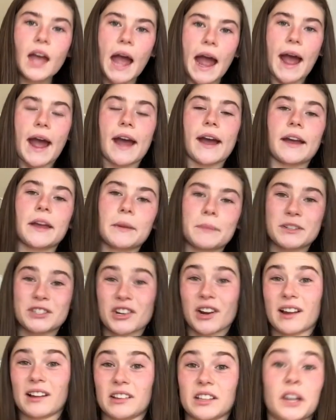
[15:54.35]
I am a
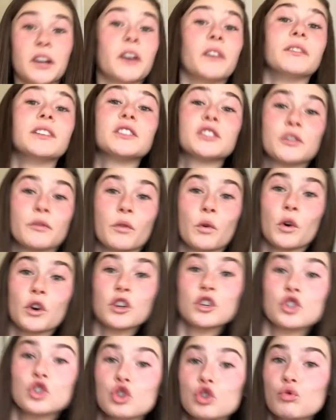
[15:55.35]
child of
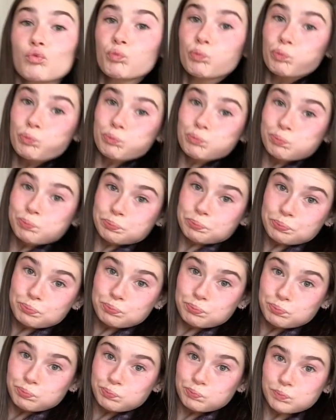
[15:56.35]
divorce.
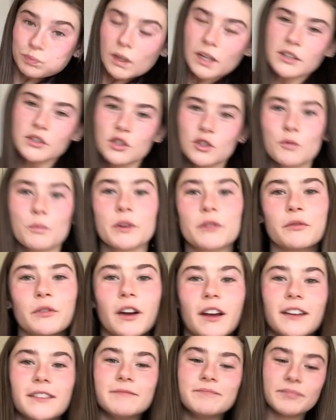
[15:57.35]
Super
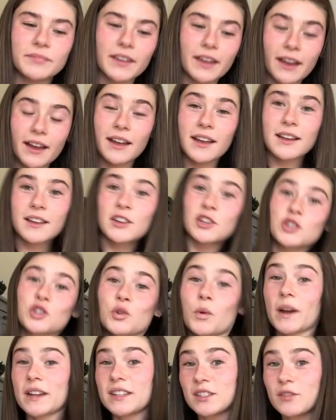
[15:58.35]
fun.
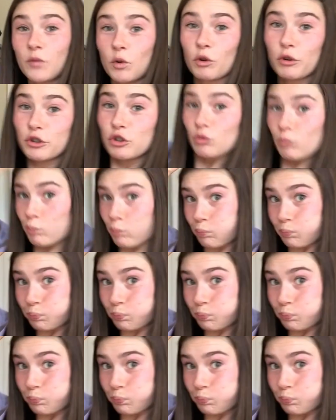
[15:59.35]
Twice divorced.